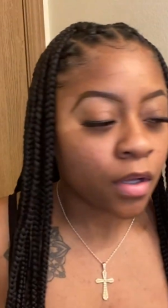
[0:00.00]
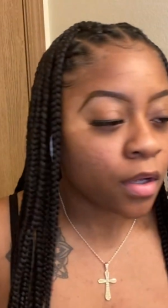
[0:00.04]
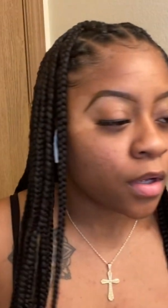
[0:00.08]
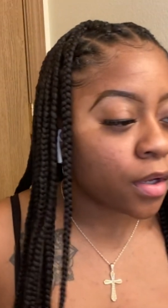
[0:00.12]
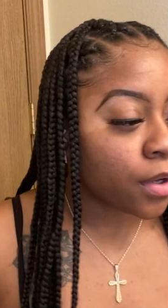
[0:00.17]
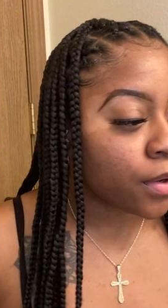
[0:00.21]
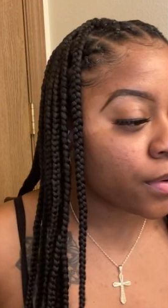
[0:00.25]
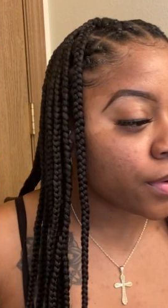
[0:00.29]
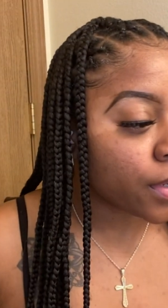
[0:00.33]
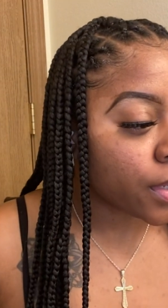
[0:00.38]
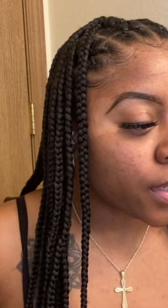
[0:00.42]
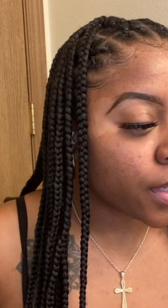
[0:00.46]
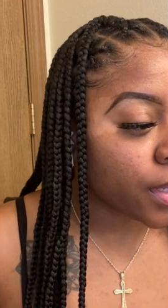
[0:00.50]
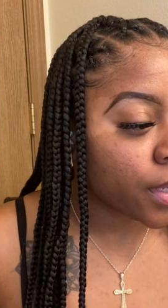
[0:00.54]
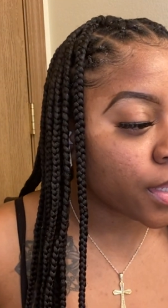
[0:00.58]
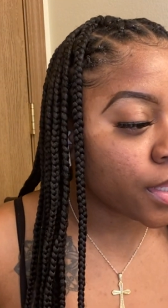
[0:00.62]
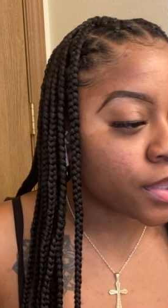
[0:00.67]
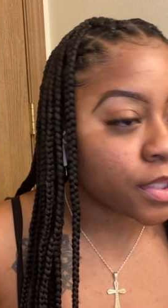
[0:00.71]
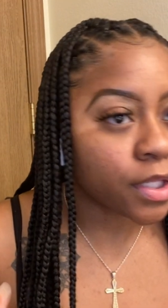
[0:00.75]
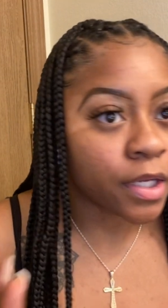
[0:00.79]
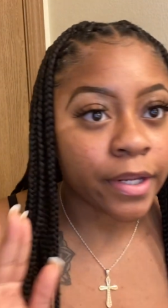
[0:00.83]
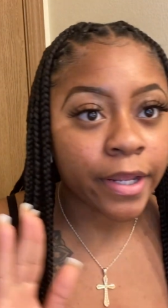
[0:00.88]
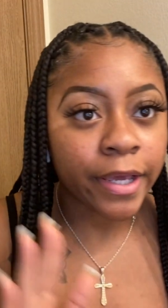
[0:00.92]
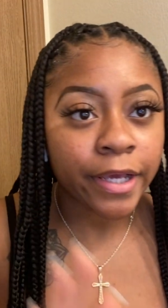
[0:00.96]
Okay,
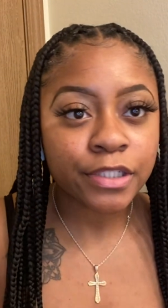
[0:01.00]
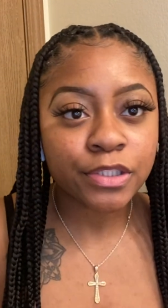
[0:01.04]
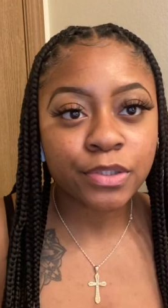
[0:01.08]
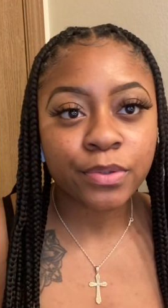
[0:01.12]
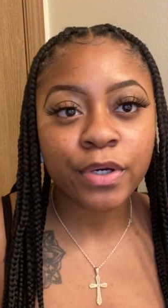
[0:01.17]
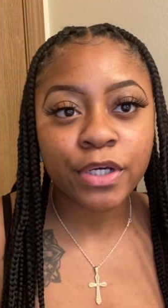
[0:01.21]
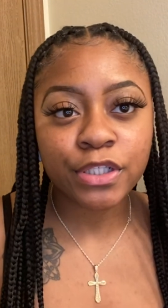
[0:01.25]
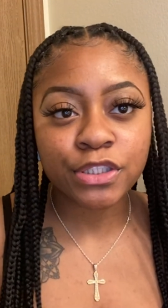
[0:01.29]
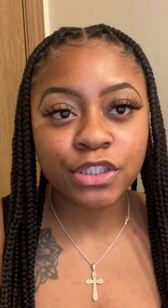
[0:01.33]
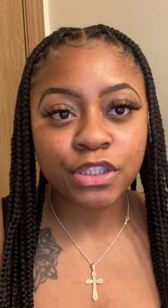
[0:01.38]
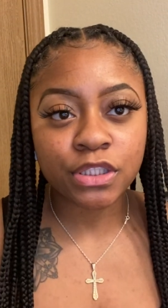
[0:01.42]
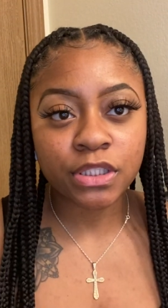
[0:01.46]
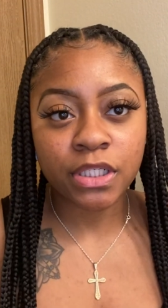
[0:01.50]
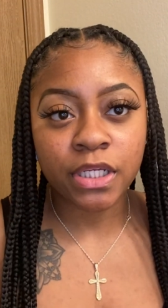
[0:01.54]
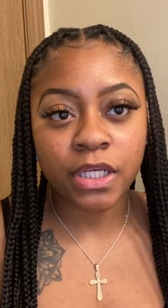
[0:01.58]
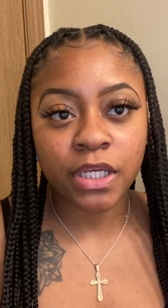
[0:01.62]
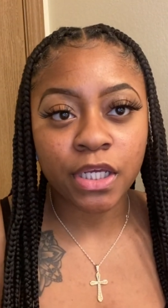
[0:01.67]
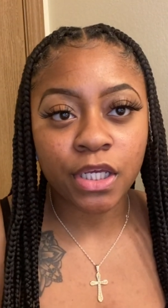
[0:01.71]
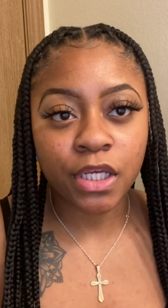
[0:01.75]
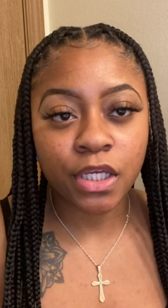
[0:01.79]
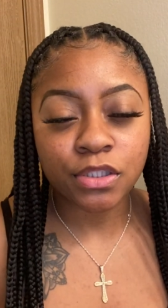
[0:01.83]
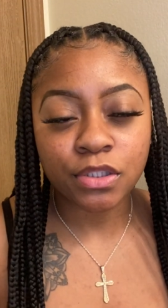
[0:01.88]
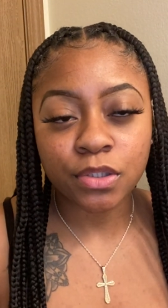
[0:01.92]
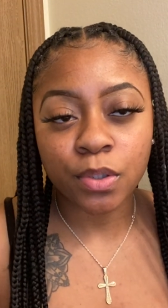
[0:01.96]
the next question
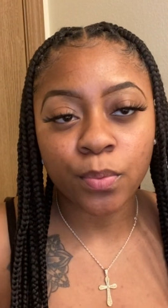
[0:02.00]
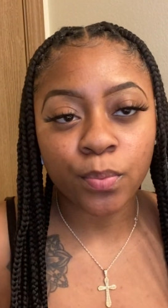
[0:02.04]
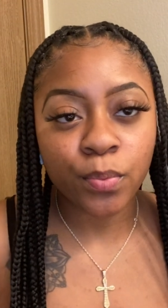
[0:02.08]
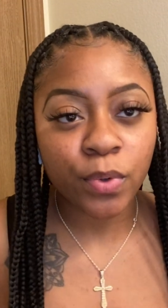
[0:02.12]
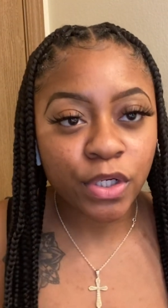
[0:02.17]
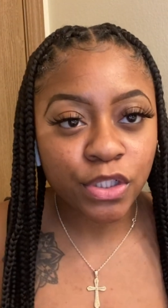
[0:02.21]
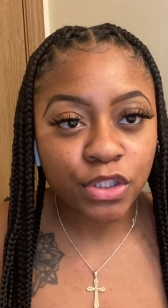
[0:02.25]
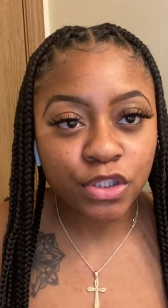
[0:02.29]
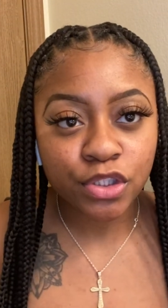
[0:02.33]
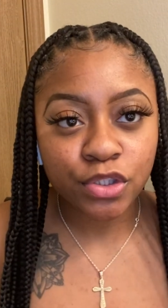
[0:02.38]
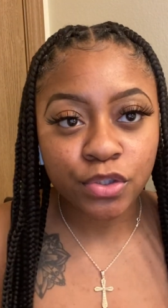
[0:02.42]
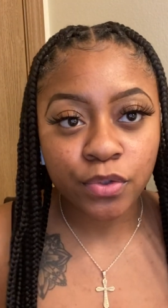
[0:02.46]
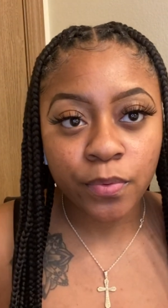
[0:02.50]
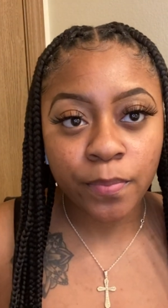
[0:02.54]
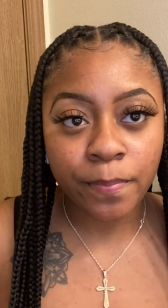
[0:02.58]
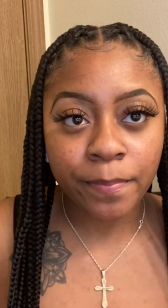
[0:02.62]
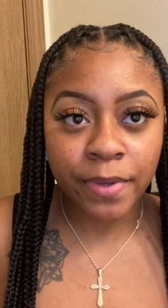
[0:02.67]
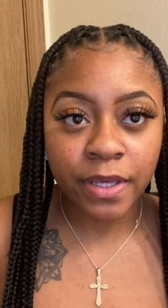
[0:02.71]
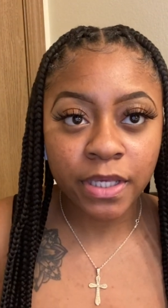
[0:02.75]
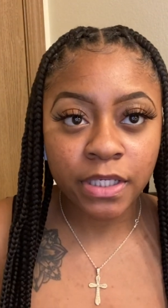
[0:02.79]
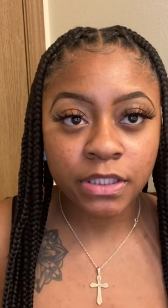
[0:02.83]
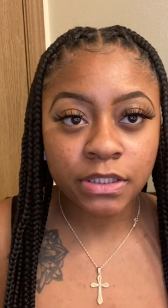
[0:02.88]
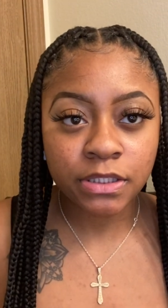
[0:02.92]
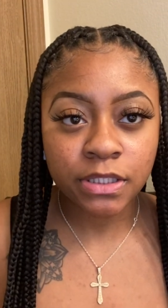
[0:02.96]
is, what do you
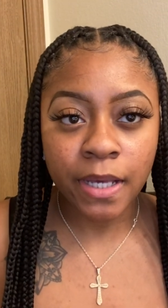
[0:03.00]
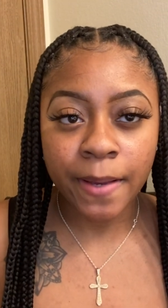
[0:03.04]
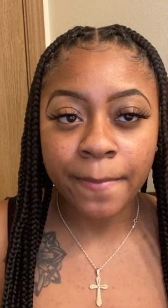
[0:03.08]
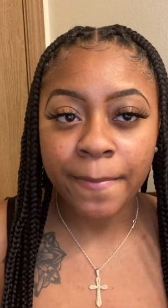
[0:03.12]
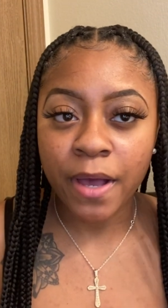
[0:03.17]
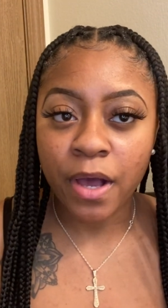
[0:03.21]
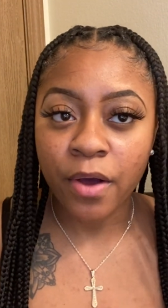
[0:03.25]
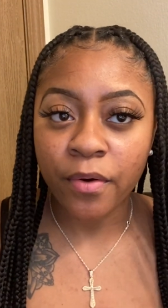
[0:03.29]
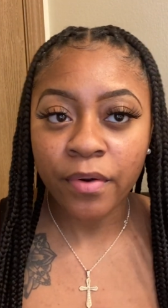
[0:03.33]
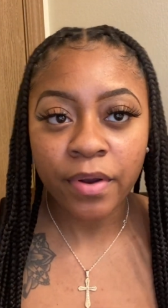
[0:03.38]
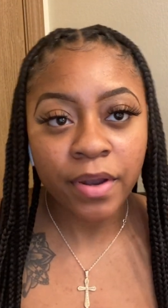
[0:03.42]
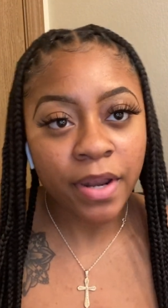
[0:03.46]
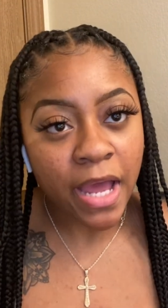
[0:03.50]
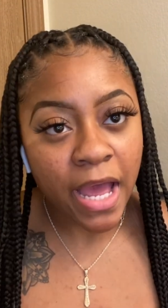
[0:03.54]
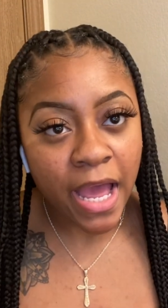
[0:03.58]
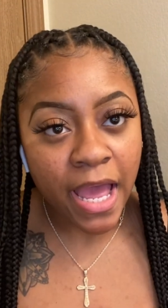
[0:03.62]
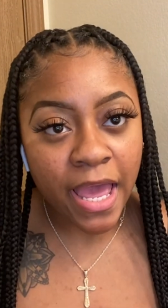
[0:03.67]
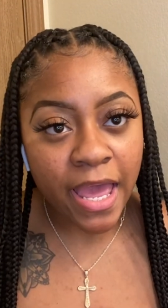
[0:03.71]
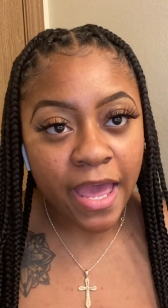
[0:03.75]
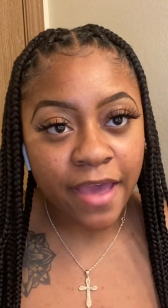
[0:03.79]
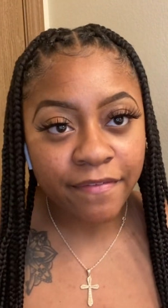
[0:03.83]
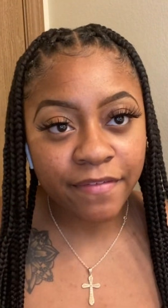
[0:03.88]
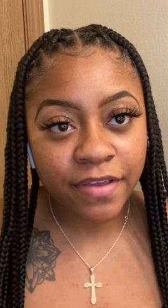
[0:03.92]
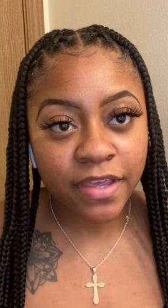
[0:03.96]
miss about not
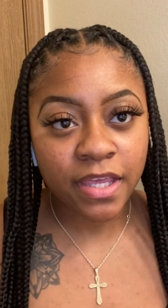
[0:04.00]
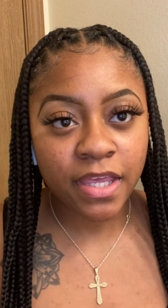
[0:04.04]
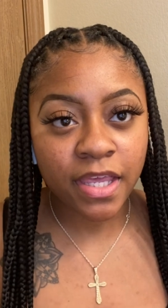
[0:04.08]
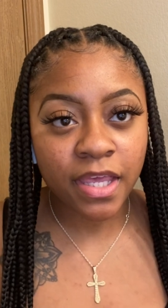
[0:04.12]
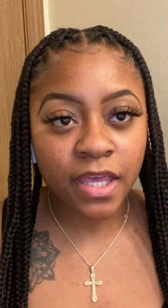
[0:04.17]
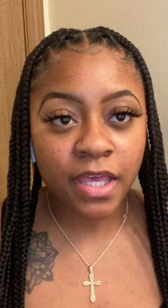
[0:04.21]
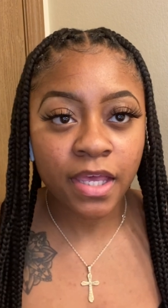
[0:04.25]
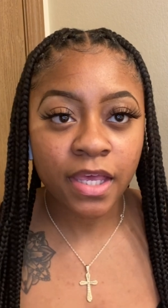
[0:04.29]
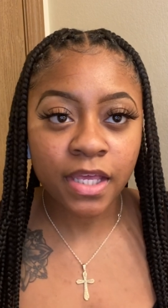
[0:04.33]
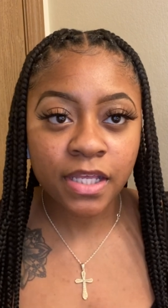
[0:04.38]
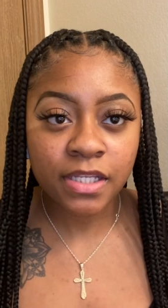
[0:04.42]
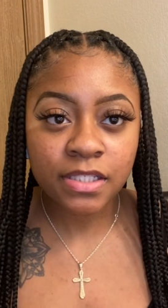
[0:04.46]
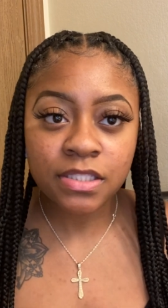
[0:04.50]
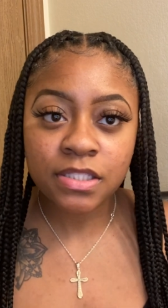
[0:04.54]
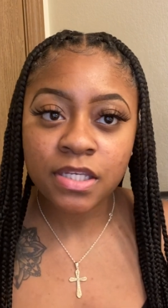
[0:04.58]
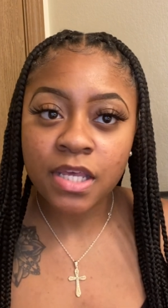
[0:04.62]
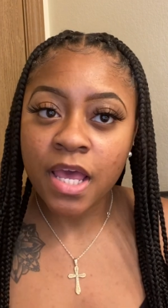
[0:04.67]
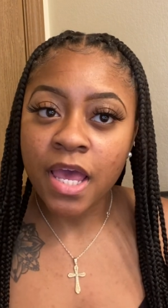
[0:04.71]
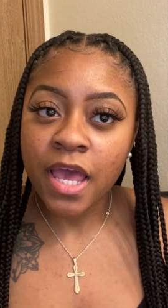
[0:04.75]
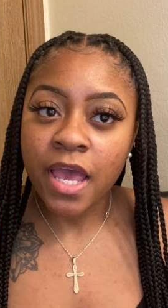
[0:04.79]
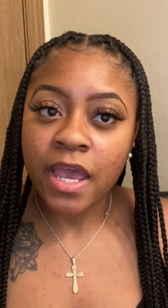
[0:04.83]
having kids?